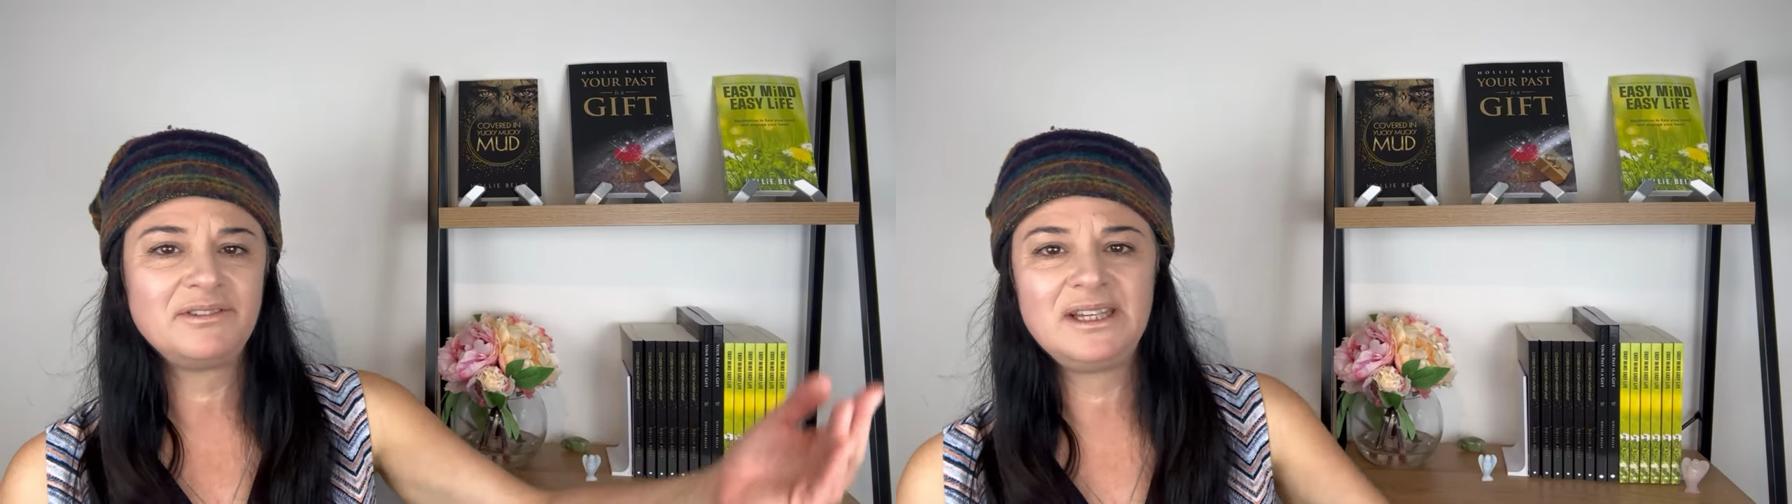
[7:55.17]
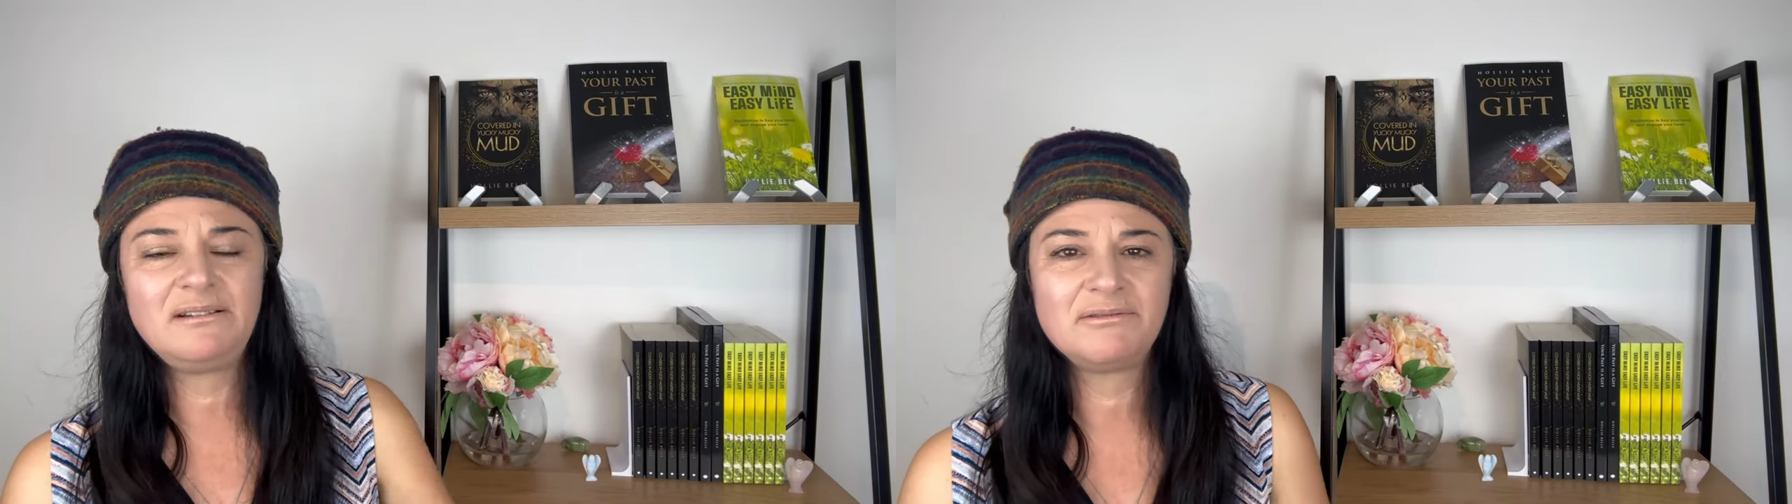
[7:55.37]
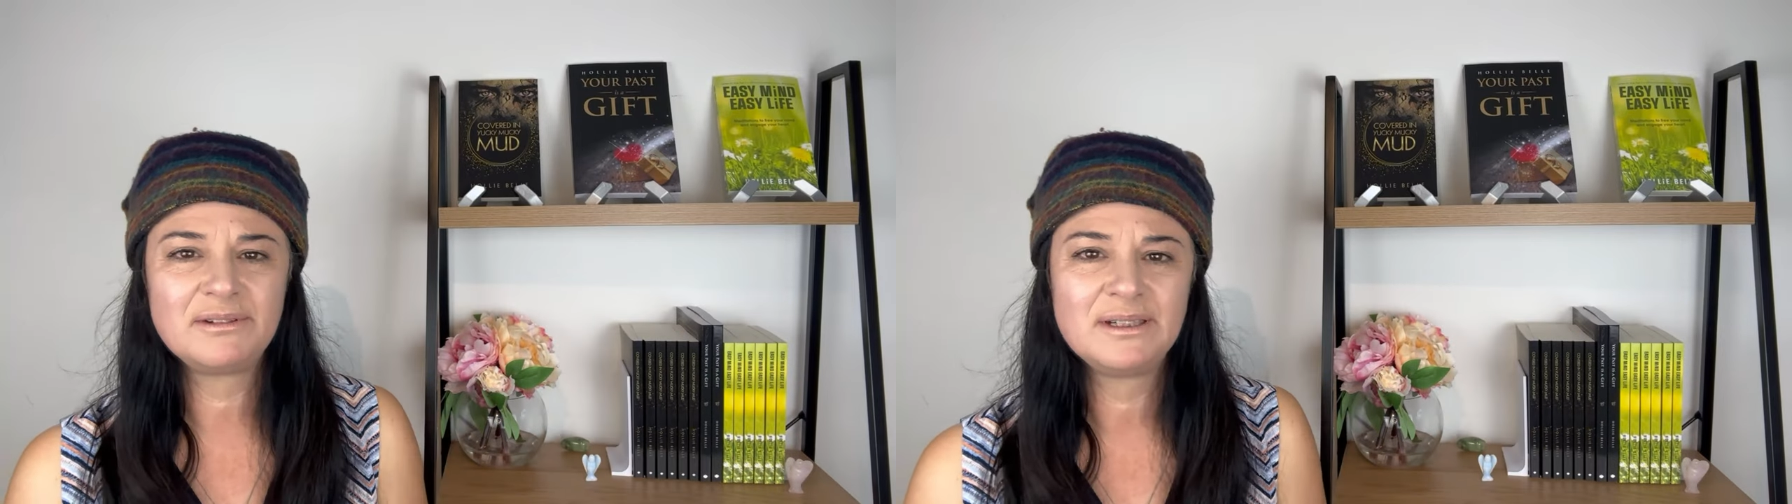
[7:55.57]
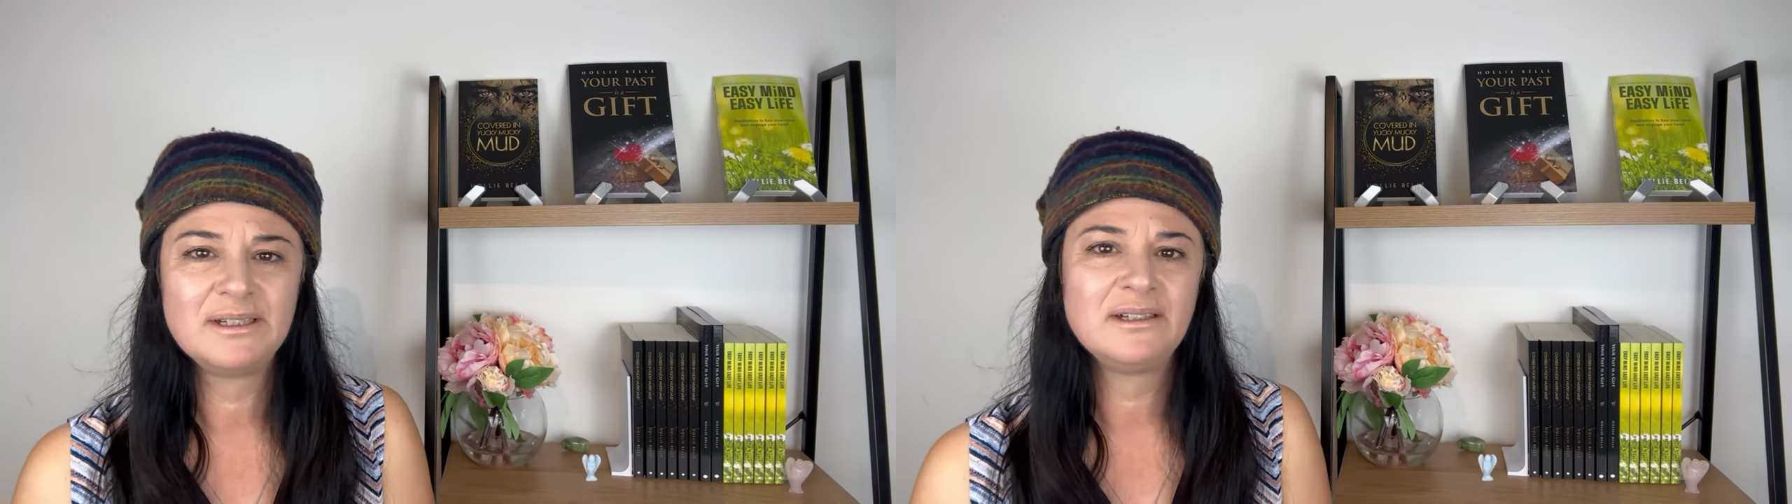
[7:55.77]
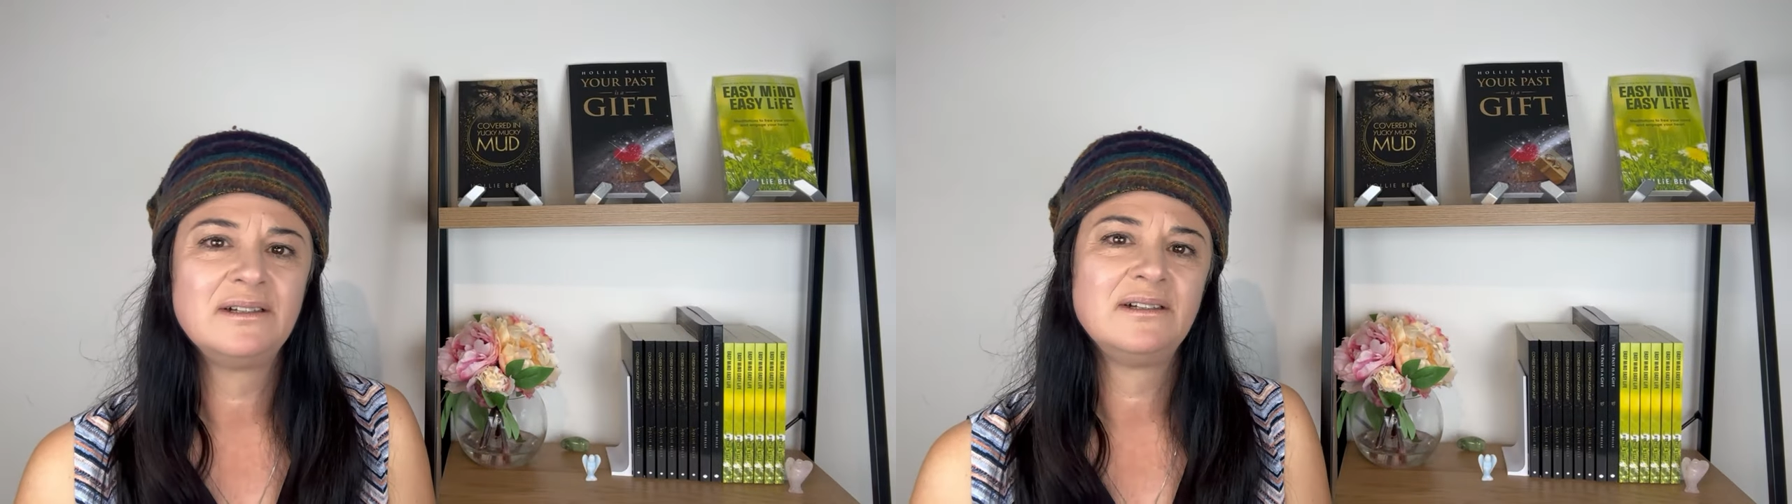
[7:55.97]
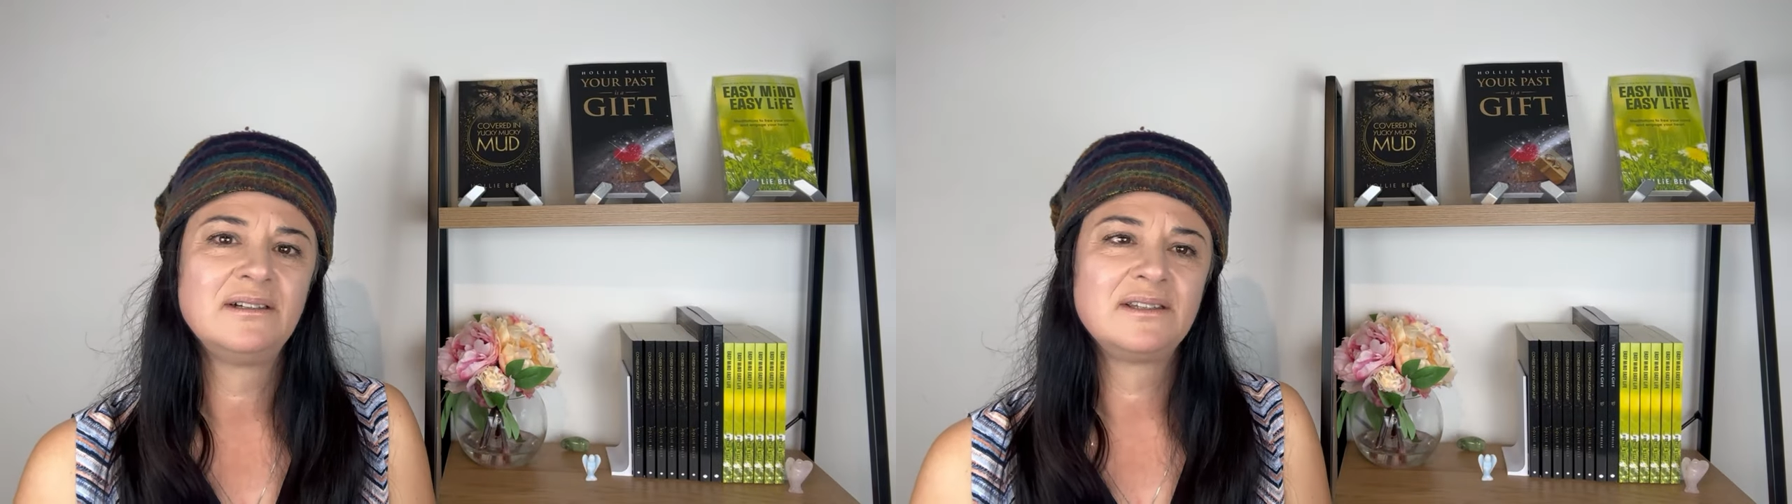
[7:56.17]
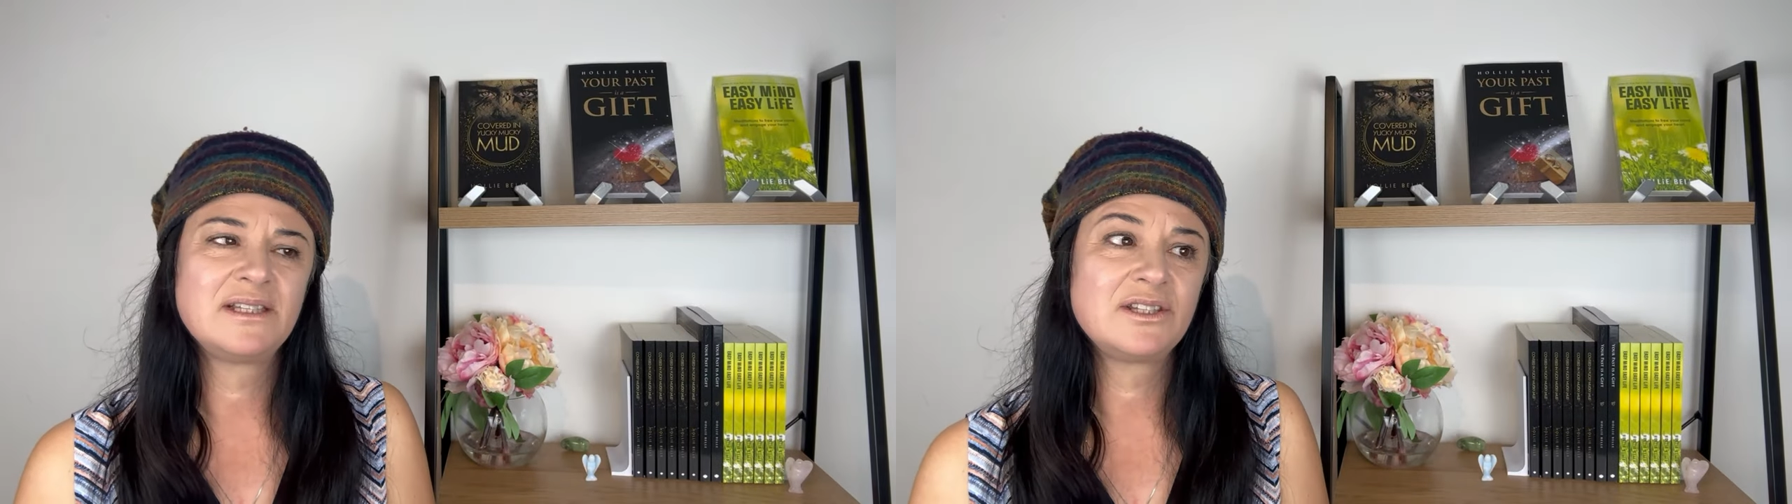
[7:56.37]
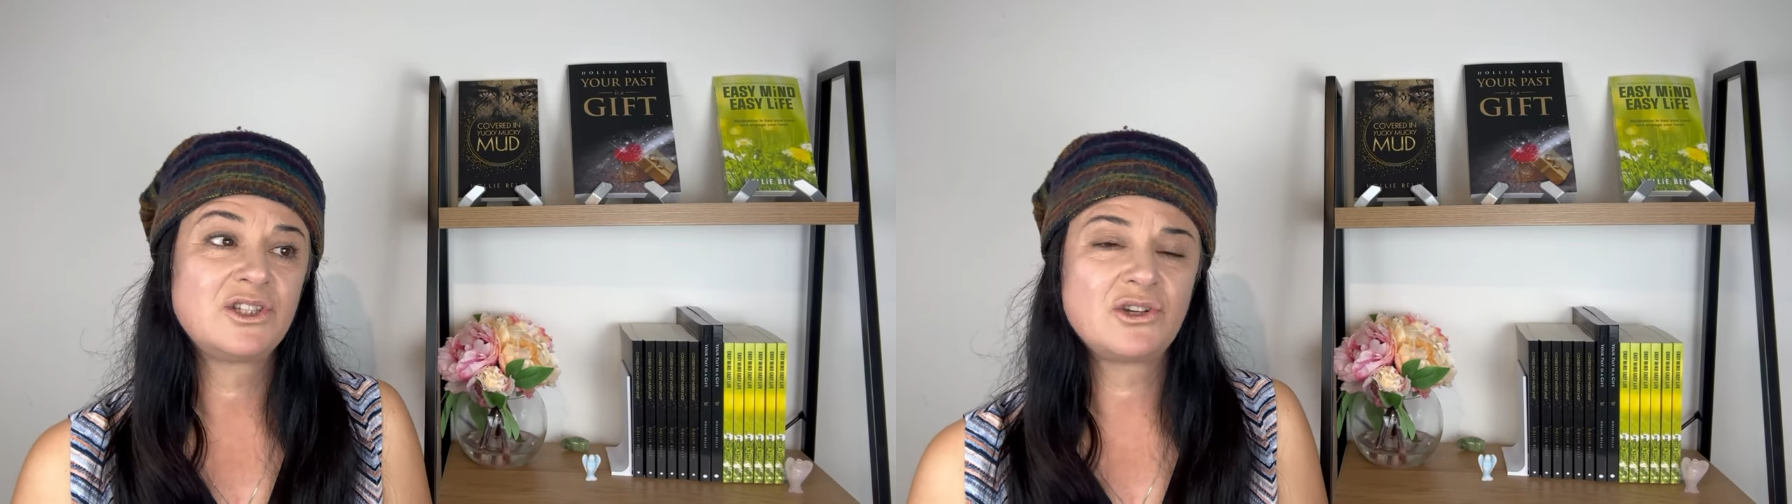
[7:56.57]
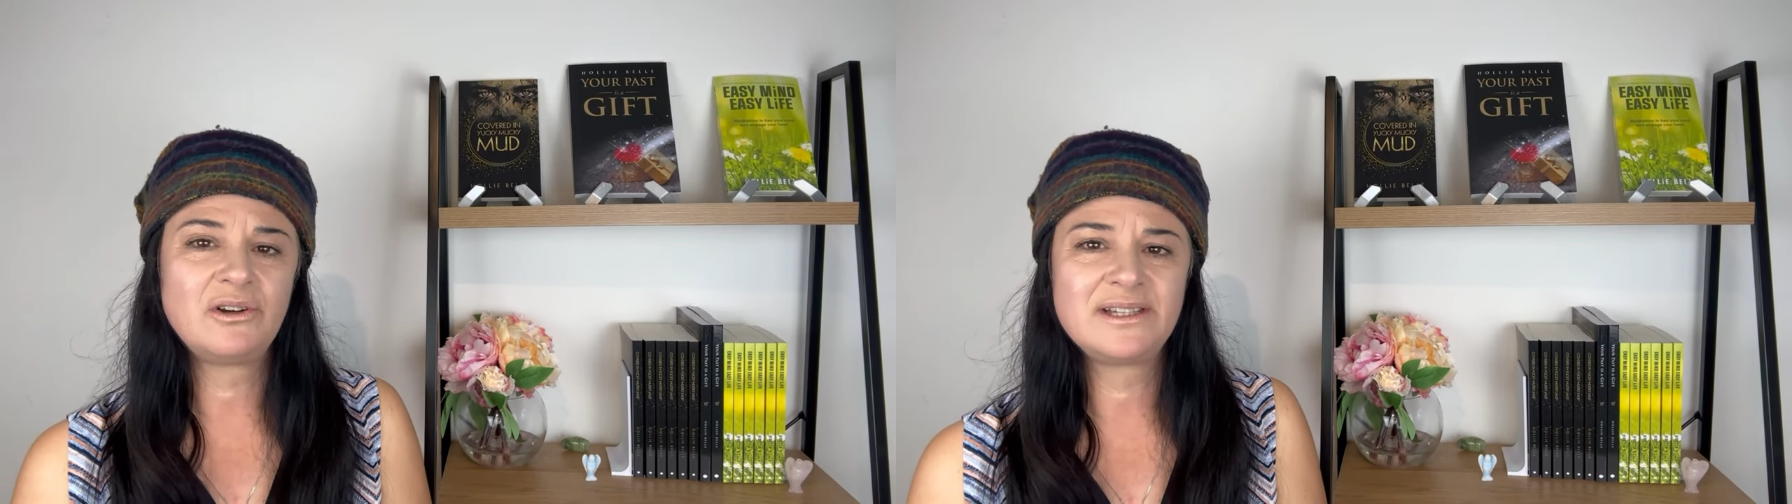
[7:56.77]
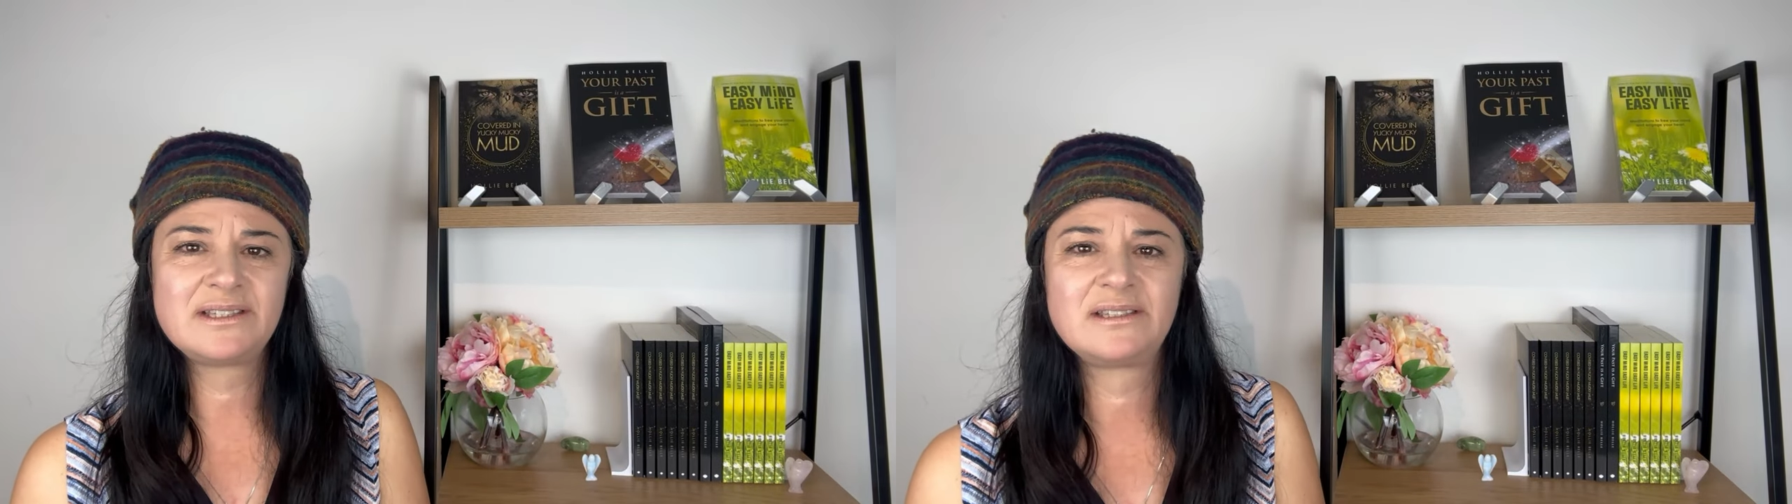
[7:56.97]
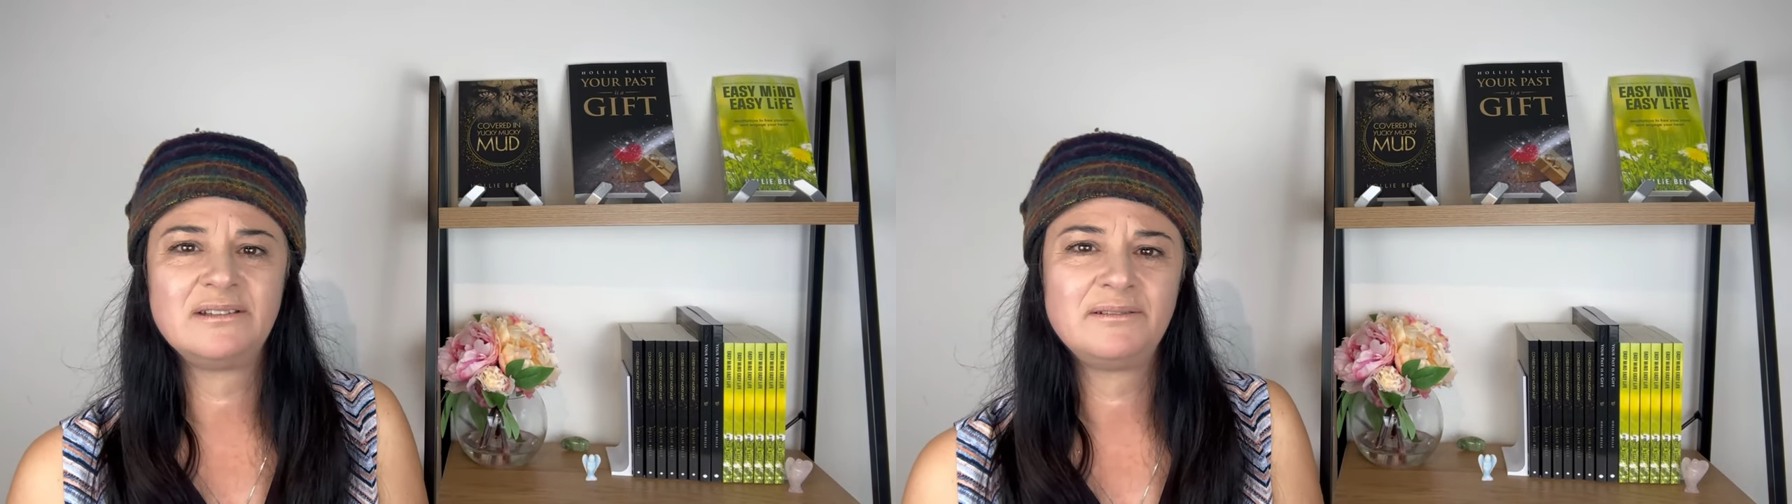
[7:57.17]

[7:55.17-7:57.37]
forgive. There's a choice.